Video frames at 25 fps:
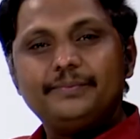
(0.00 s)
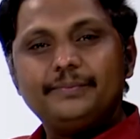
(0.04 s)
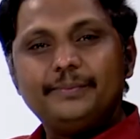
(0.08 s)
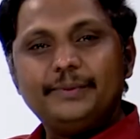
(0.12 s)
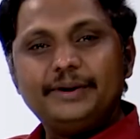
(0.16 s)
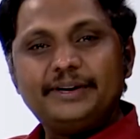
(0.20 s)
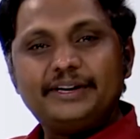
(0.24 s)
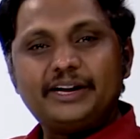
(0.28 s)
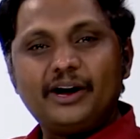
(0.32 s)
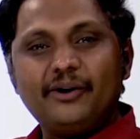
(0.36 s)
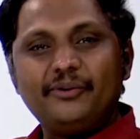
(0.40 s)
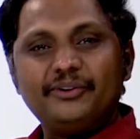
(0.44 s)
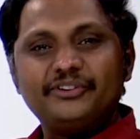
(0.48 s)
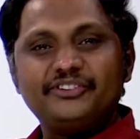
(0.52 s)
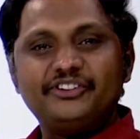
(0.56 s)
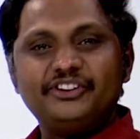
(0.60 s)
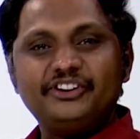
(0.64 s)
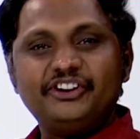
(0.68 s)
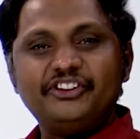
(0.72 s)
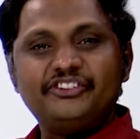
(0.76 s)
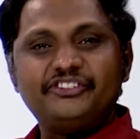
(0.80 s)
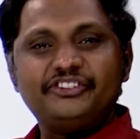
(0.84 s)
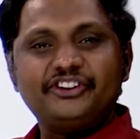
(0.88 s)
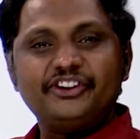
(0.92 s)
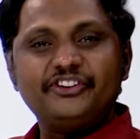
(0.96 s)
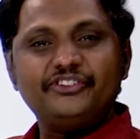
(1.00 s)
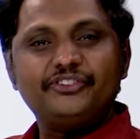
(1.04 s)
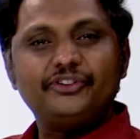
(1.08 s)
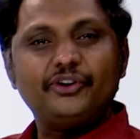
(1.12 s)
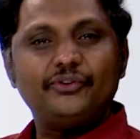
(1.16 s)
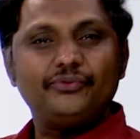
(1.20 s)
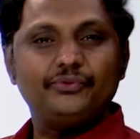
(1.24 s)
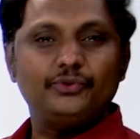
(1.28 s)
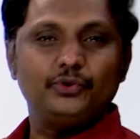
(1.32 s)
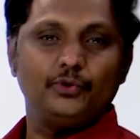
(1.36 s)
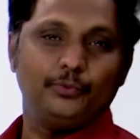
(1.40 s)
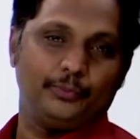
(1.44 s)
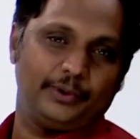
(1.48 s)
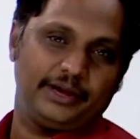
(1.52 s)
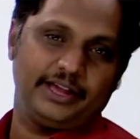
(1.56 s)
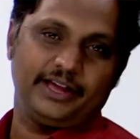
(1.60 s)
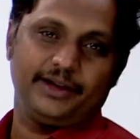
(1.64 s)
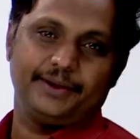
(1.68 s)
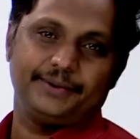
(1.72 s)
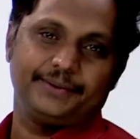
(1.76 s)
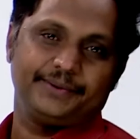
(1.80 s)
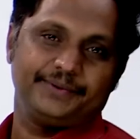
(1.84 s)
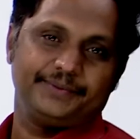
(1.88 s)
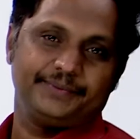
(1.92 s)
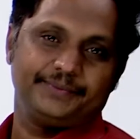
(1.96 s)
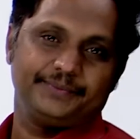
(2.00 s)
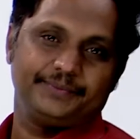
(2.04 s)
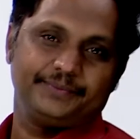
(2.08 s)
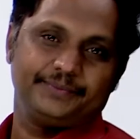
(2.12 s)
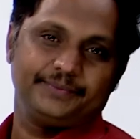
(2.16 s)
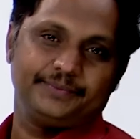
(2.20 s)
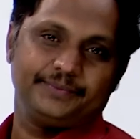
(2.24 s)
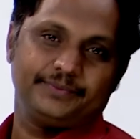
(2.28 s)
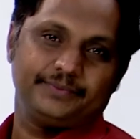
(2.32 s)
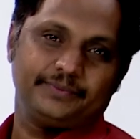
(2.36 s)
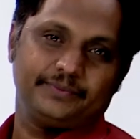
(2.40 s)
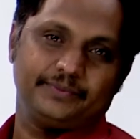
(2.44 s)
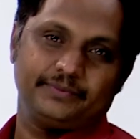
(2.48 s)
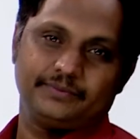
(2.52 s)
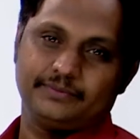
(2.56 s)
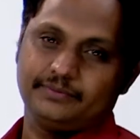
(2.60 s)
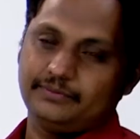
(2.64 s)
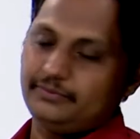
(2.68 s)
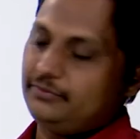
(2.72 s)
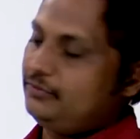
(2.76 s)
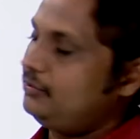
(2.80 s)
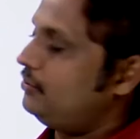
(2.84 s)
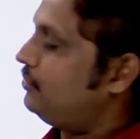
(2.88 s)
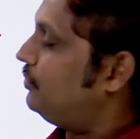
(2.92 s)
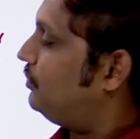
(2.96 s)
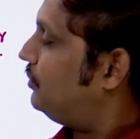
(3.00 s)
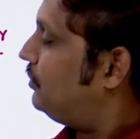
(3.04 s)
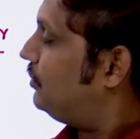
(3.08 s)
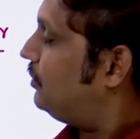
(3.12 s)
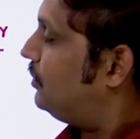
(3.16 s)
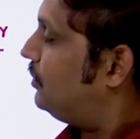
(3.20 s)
it covers the distance of 2 pi r. So,